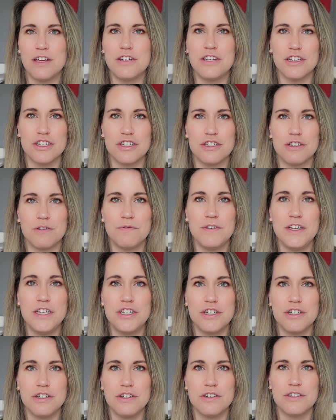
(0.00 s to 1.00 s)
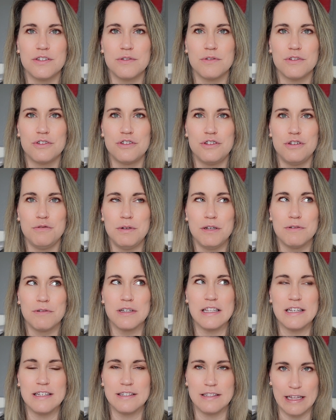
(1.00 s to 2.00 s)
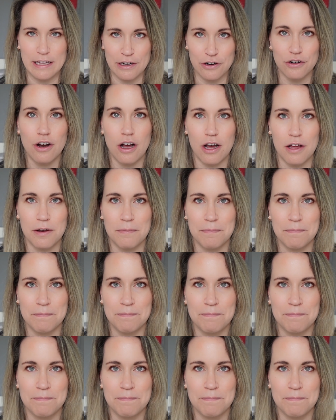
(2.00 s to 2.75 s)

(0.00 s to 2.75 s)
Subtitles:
additional features to be released later on.